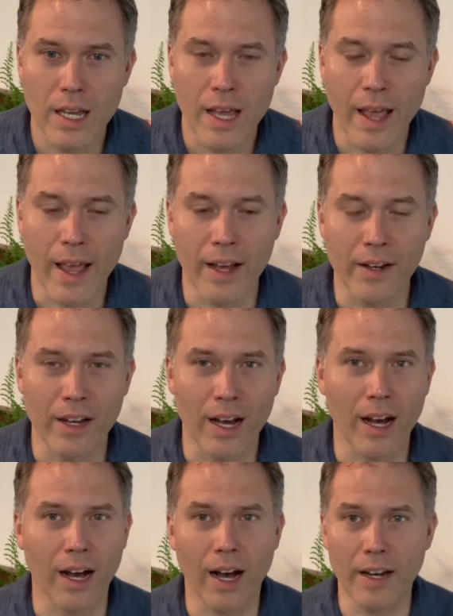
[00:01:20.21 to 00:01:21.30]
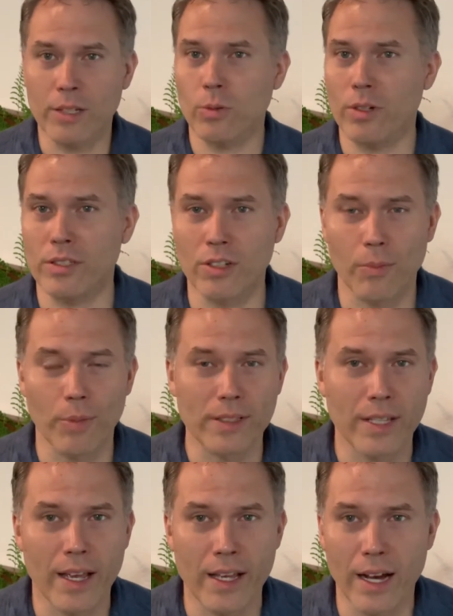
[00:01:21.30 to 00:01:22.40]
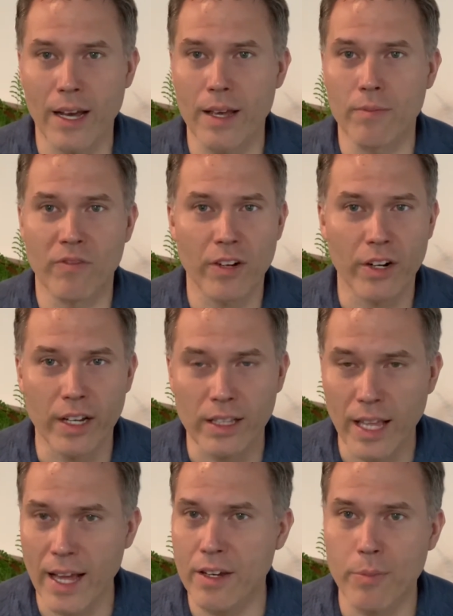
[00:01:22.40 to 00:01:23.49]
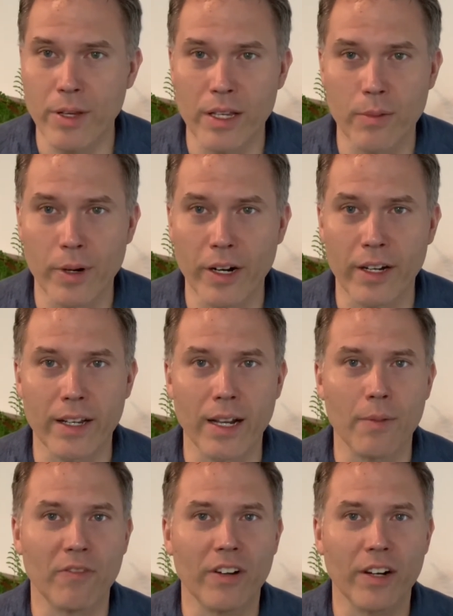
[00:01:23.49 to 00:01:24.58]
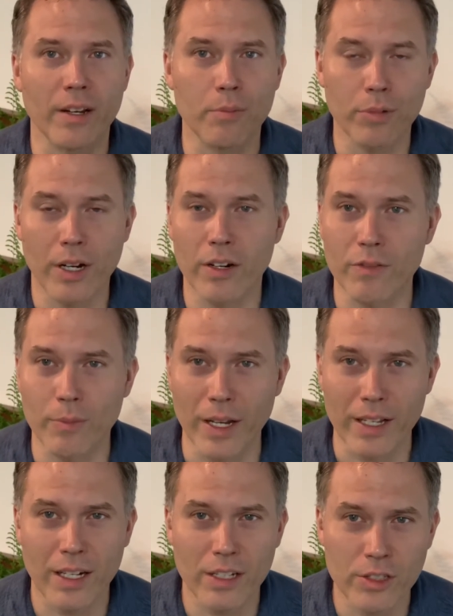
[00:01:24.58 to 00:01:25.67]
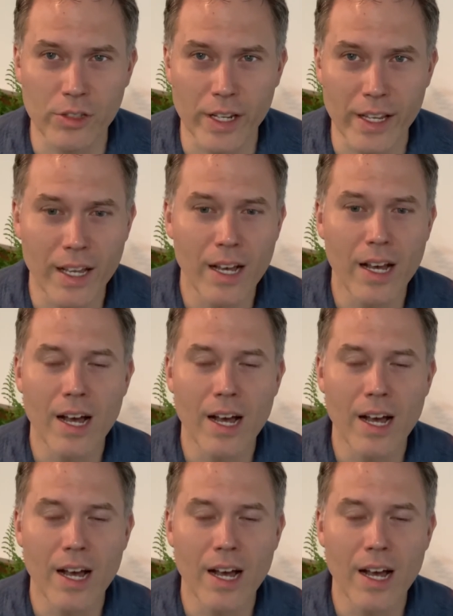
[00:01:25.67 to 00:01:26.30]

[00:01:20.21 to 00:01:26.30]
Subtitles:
And I just want to start by saying I am very glad to be an American. I'm very proud of my country.